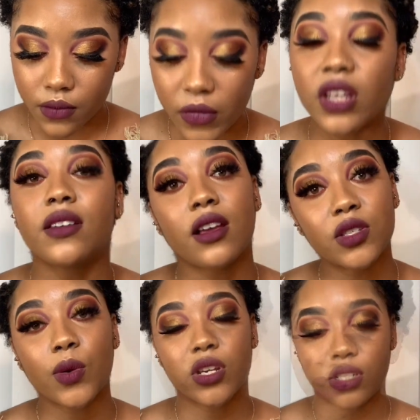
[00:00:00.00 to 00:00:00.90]
Next
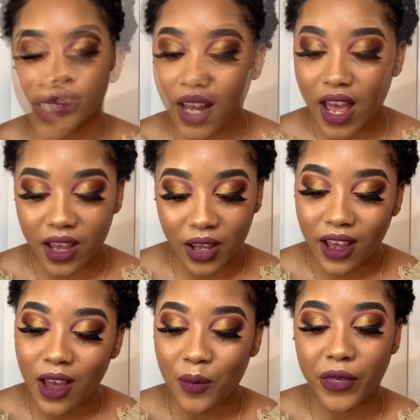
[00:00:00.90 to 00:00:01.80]
question. How did I
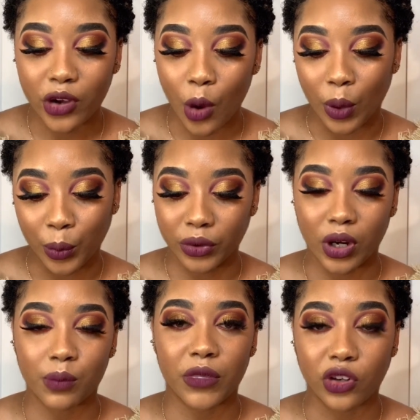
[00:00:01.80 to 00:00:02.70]
become a pro
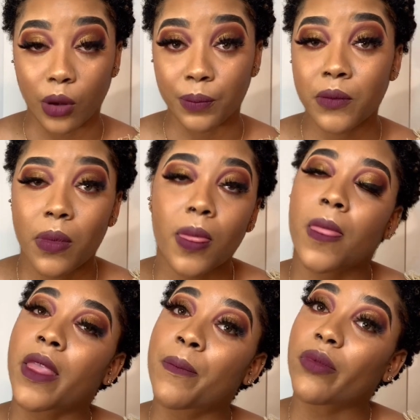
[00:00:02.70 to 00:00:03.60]
at makeup?
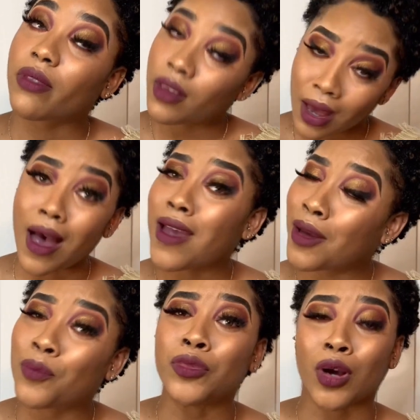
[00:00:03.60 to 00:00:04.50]
I
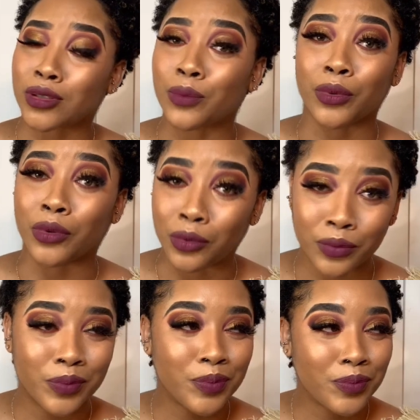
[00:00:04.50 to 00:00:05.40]
am not a pro.
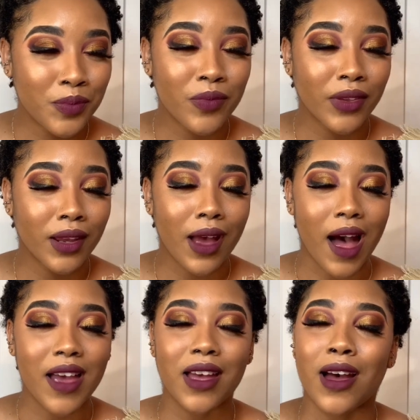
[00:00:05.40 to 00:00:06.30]

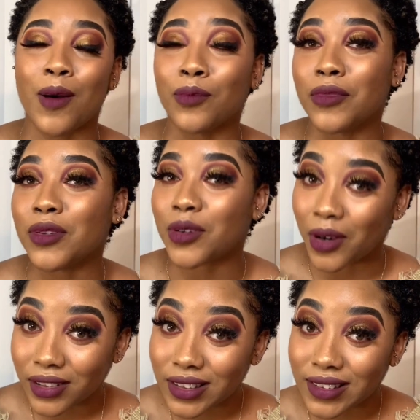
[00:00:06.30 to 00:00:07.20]
I am
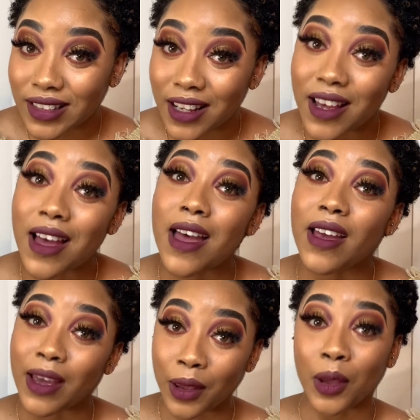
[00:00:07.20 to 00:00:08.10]
not
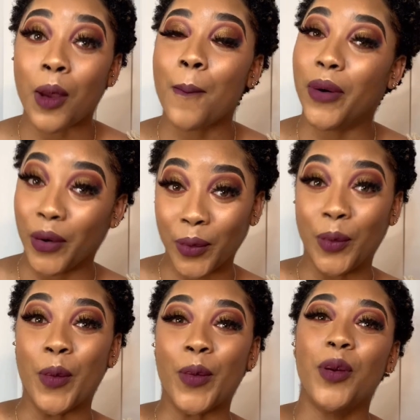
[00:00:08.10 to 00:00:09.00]
a
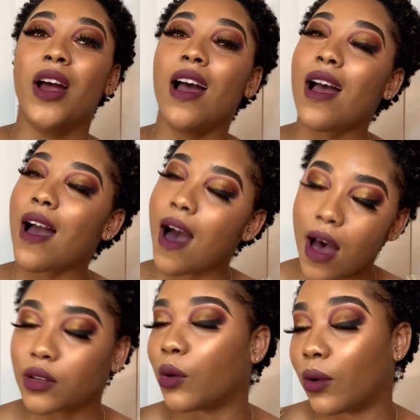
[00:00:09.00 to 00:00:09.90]
pro
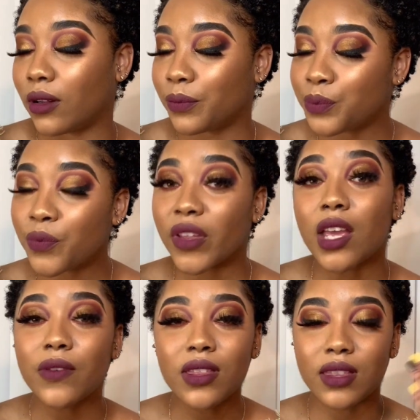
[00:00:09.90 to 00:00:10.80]
at all.
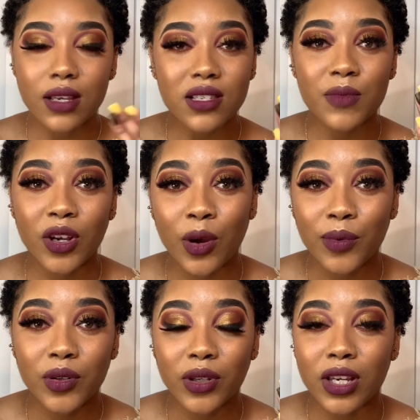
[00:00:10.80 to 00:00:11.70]
Even this makeup
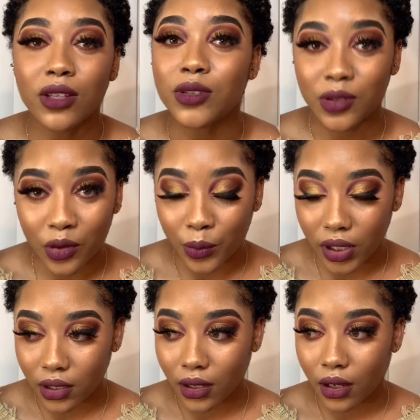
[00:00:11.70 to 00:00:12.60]
look, it took
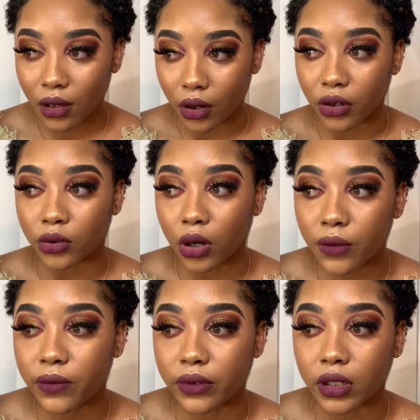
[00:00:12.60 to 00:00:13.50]
me
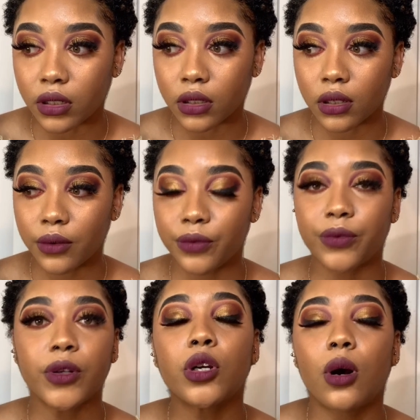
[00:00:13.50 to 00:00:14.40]
roughly
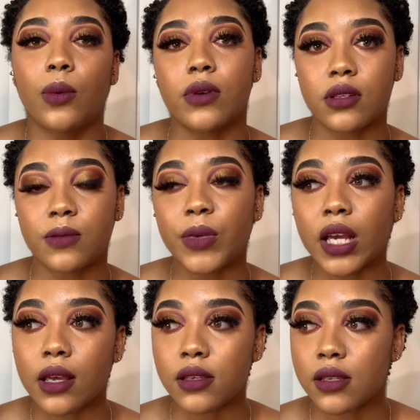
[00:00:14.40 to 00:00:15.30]
3 hours,
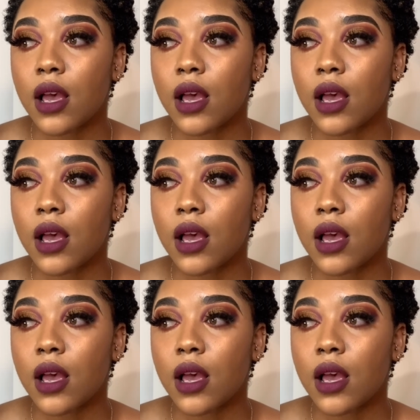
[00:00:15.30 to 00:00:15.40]
because,